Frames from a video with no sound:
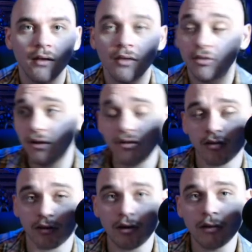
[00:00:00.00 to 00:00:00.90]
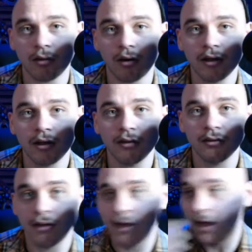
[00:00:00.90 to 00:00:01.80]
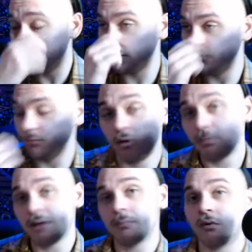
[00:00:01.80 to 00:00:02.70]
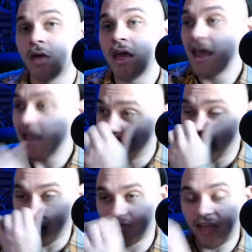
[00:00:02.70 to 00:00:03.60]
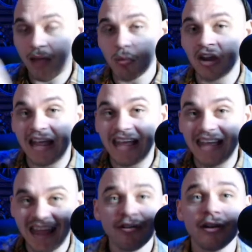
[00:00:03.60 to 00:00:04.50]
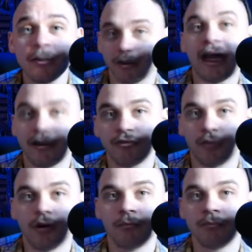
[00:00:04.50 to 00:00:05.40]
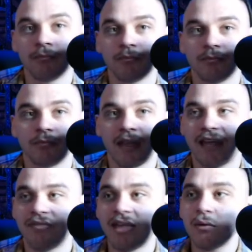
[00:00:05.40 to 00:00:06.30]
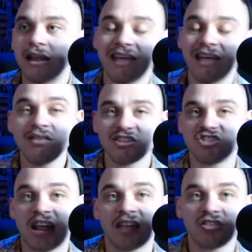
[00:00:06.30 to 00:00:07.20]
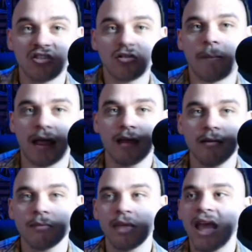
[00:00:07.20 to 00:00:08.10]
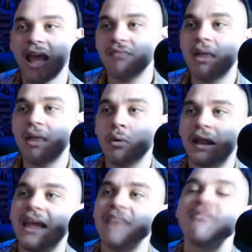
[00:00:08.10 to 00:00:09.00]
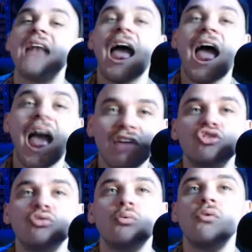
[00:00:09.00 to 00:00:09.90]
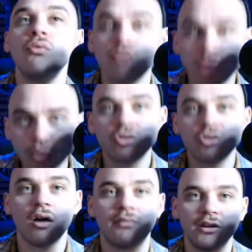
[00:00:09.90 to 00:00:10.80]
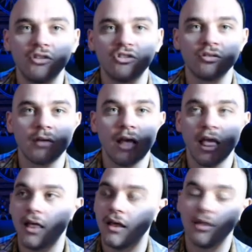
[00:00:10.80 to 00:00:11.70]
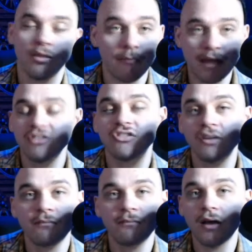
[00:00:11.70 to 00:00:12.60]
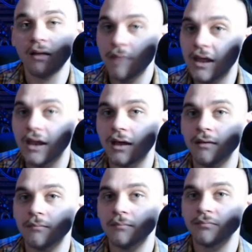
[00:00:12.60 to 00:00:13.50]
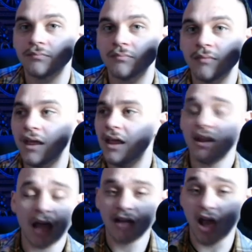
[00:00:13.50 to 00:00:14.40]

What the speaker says: There is a Green Party, and if more people, if they were given a platform, if they were given the chance to debate, if they were given actual news coverage, the mainstream fucking media, not